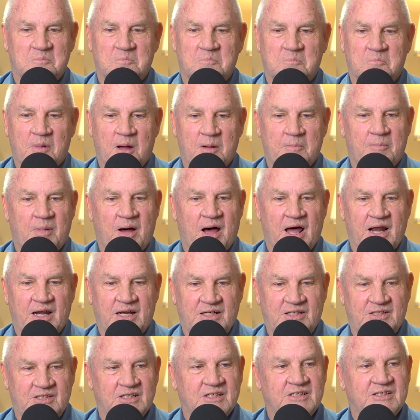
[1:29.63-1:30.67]
my body
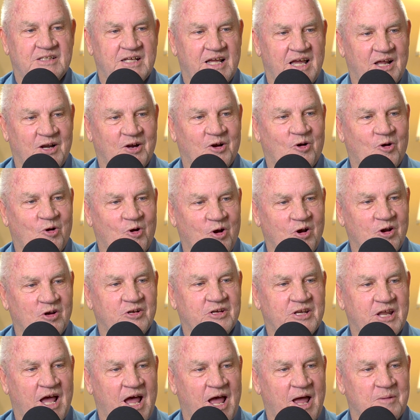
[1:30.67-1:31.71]
just had a
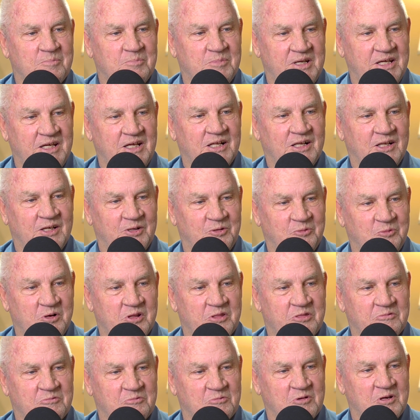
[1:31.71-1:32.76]
hard time dealing
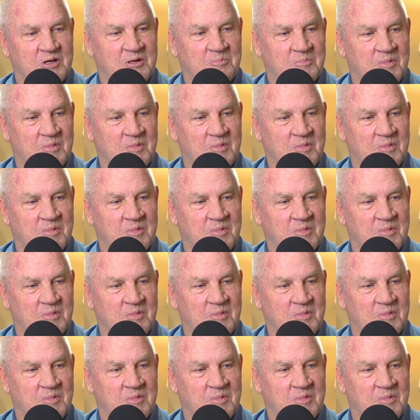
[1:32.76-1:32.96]
with three